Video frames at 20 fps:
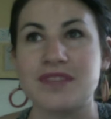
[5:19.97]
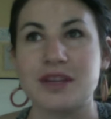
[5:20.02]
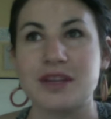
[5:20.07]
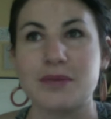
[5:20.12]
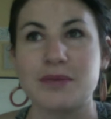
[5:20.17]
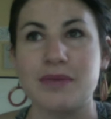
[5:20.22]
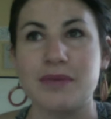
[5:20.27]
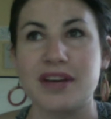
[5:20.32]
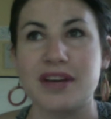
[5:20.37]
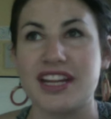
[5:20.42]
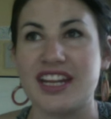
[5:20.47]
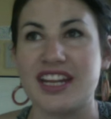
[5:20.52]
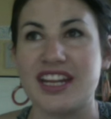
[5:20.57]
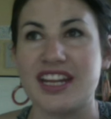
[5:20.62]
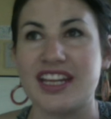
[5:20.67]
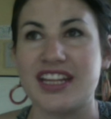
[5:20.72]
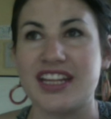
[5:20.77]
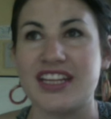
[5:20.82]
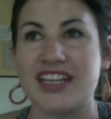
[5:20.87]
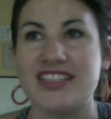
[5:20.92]
But
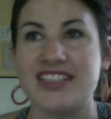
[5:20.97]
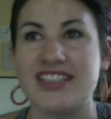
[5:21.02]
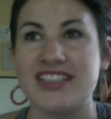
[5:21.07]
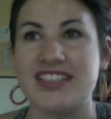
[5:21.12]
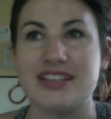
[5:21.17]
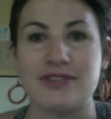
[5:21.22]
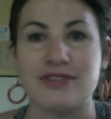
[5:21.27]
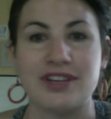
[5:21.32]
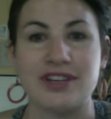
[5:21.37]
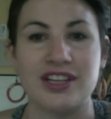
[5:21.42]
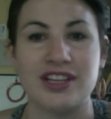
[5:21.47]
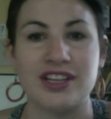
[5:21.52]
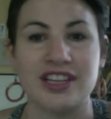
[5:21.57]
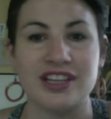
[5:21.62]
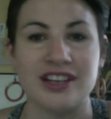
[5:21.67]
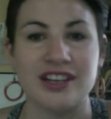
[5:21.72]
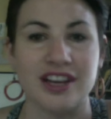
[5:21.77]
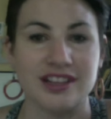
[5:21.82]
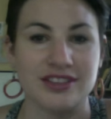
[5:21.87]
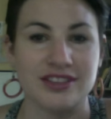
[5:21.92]
it's definitely
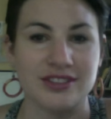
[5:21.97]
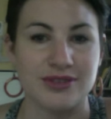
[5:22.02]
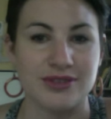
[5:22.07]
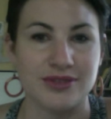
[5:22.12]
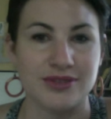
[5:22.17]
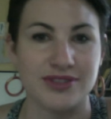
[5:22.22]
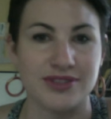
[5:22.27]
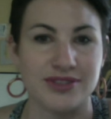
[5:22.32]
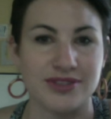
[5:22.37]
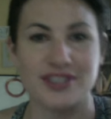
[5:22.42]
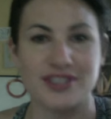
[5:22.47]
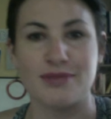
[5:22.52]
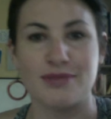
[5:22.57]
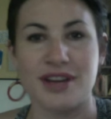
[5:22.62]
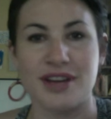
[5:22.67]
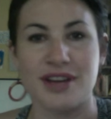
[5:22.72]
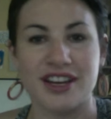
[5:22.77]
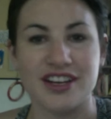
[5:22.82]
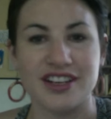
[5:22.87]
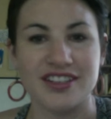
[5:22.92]
not the stories in
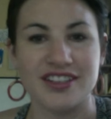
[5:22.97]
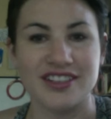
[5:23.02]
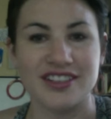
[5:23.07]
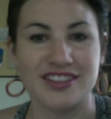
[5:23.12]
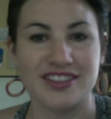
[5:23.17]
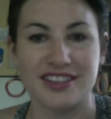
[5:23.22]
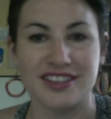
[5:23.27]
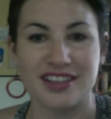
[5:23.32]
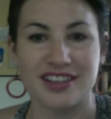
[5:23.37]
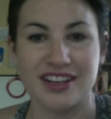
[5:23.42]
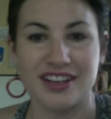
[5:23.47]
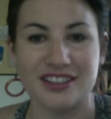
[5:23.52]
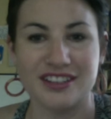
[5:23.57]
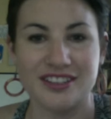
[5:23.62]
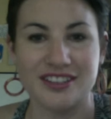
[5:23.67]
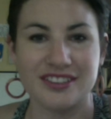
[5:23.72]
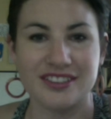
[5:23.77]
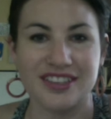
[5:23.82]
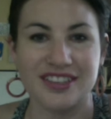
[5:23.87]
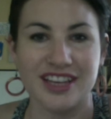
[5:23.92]
my heart
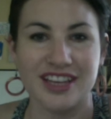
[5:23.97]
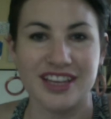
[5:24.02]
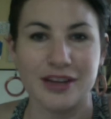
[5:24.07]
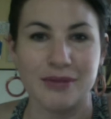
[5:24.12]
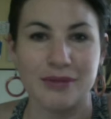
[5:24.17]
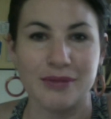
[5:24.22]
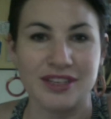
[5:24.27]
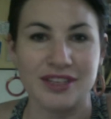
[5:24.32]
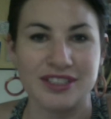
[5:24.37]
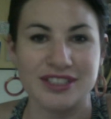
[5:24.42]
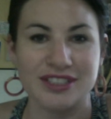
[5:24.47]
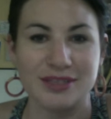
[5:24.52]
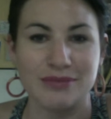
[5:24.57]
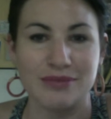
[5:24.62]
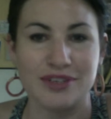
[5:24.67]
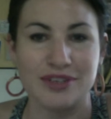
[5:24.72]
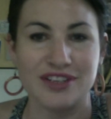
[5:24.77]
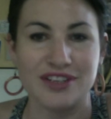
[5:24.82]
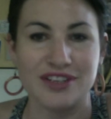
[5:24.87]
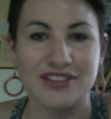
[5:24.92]
are
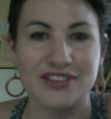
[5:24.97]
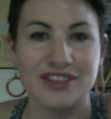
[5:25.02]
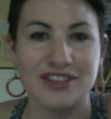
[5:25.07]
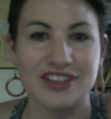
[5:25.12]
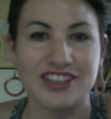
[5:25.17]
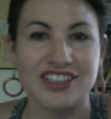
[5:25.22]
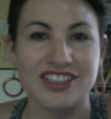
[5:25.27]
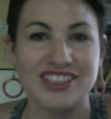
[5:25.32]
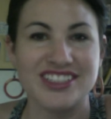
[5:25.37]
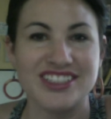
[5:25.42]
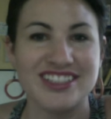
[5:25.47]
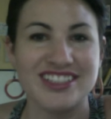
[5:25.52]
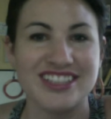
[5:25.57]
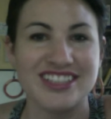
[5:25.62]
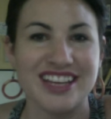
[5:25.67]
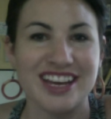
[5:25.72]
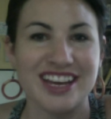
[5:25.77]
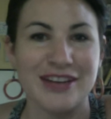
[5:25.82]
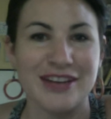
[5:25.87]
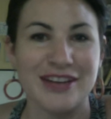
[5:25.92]
contemporary thrillers.
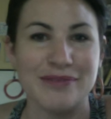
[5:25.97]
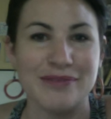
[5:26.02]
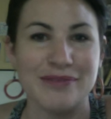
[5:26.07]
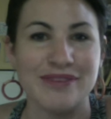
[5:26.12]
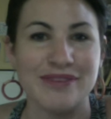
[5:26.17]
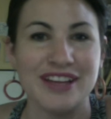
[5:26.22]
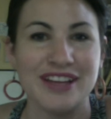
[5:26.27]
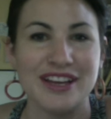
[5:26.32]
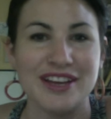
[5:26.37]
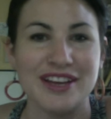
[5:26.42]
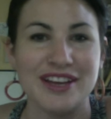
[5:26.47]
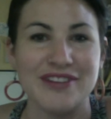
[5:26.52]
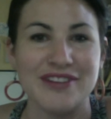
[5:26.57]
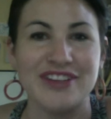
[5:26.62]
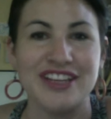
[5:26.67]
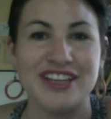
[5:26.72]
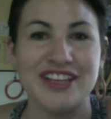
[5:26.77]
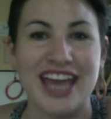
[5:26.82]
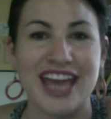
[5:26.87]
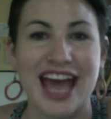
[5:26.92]
I'm
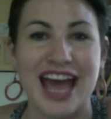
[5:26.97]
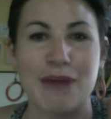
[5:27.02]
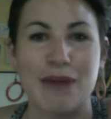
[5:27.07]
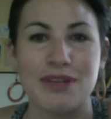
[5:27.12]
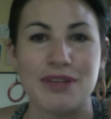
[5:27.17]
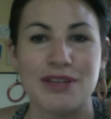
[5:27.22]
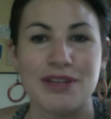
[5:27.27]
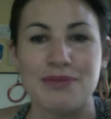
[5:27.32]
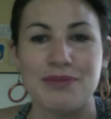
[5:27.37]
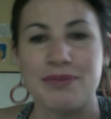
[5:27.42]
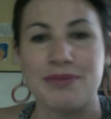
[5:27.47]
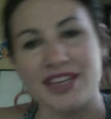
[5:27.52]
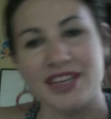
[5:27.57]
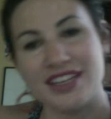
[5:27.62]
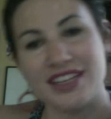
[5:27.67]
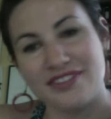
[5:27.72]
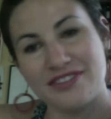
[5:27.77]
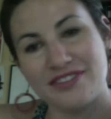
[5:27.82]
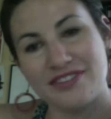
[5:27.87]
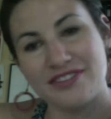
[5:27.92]
really happy to be
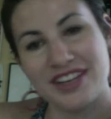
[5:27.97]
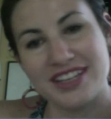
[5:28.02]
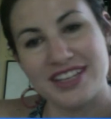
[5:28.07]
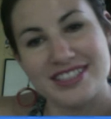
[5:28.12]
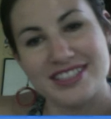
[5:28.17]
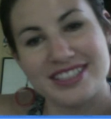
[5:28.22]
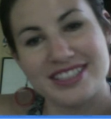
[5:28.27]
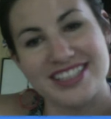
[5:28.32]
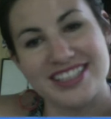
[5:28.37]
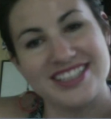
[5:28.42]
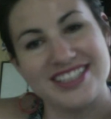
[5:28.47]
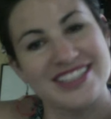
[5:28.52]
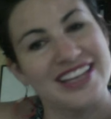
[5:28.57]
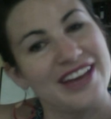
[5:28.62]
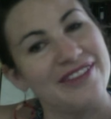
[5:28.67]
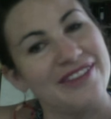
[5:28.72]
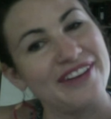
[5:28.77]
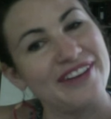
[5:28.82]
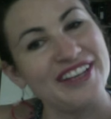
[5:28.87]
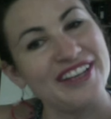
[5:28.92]
in fantasy sci-fi